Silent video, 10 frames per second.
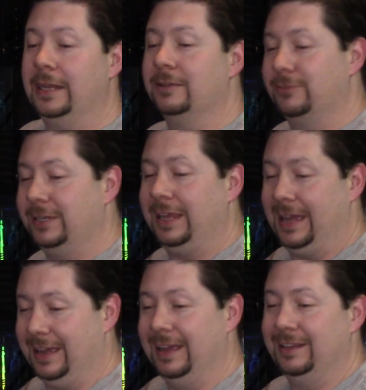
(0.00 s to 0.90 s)
and
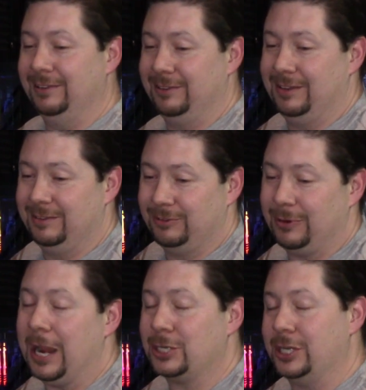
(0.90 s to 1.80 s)
the
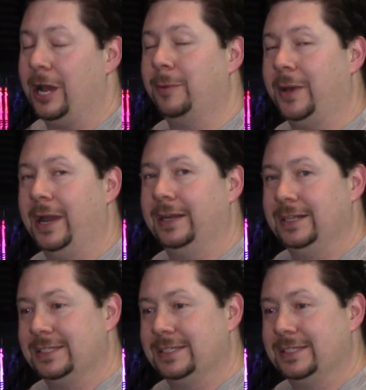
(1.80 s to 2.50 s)
rationale behind